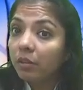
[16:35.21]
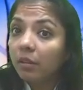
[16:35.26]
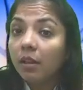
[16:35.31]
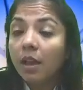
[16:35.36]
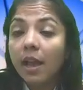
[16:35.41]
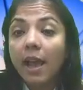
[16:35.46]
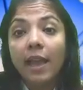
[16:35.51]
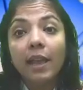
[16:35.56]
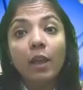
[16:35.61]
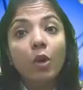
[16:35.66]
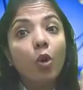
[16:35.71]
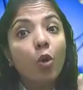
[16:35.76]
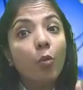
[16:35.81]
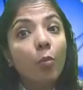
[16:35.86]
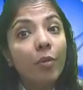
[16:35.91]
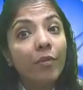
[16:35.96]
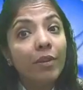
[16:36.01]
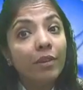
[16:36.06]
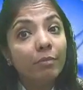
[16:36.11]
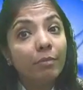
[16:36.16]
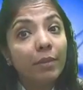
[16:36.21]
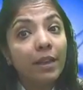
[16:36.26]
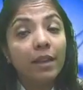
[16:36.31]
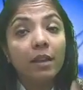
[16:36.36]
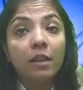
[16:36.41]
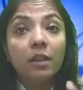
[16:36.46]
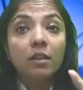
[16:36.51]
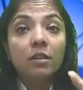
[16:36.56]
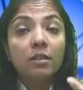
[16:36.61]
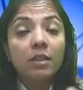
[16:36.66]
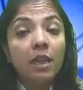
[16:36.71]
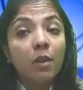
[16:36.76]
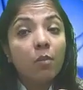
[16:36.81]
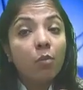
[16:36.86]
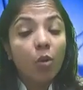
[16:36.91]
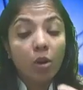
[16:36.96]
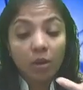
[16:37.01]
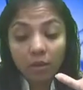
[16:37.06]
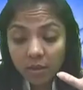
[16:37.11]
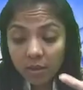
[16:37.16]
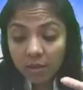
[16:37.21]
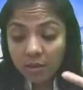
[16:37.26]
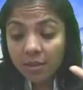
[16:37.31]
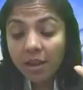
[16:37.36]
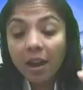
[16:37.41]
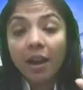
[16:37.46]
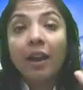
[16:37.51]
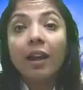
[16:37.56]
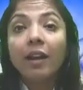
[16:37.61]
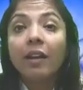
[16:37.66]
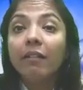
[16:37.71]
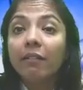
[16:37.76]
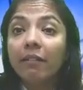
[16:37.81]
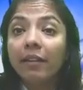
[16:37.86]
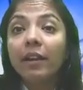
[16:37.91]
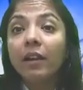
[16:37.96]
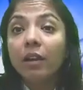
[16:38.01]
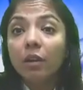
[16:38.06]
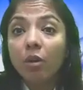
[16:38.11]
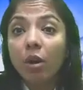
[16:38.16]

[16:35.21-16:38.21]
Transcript: I hope you're with me. See what is $100?